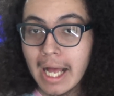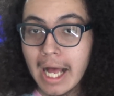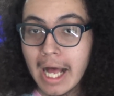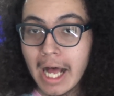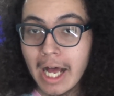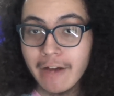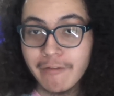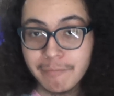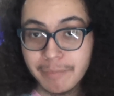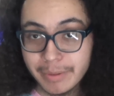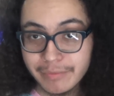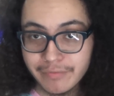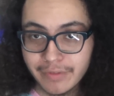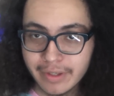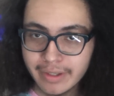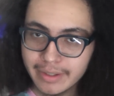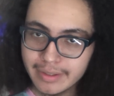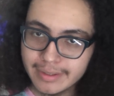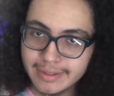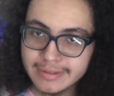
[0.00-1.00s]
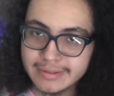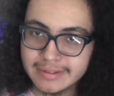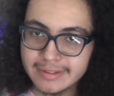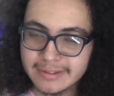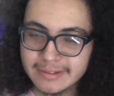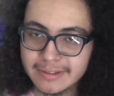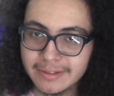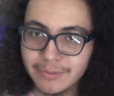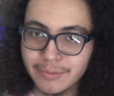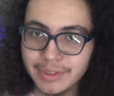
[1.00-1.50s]
I've been very
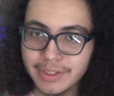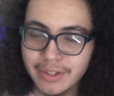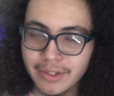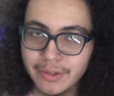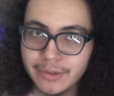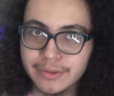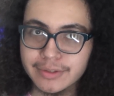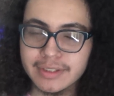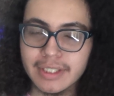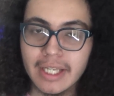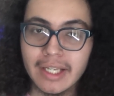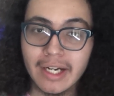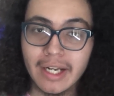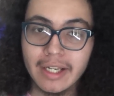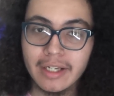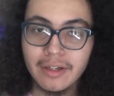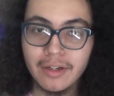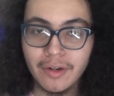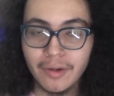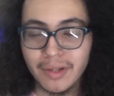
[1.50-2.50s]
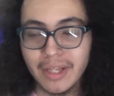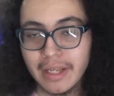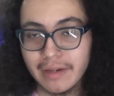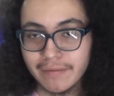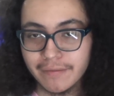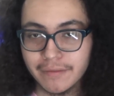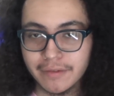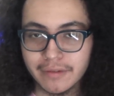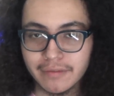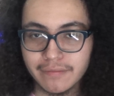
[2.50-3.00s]
inconsistent with those, and I know
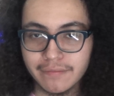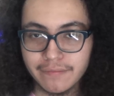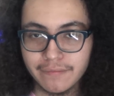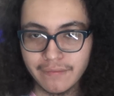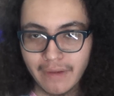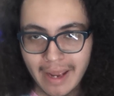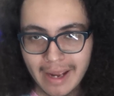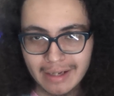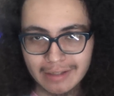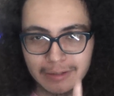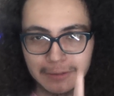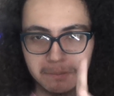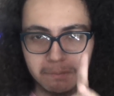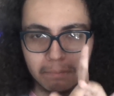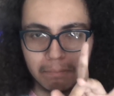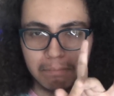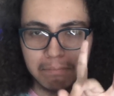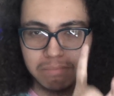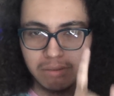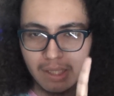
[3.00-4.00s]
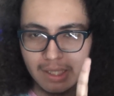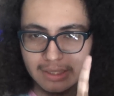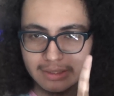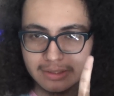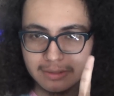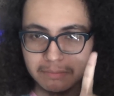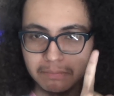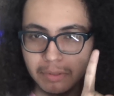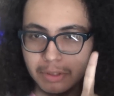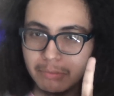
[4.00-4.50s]
that for a fact,
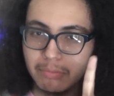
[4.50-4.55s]
but